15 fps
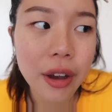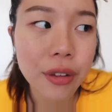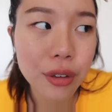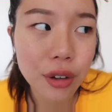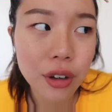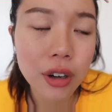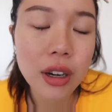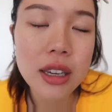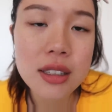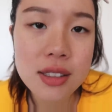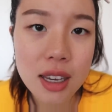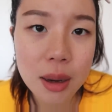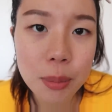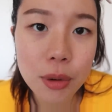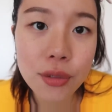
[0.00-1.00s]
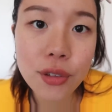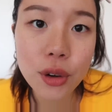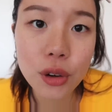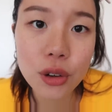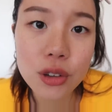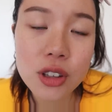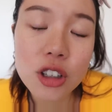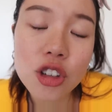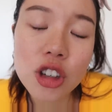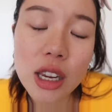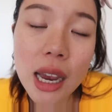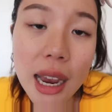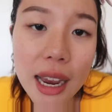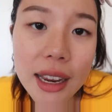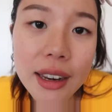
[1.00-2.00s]
other example photos that she
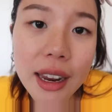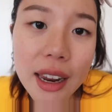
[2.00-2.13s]
had,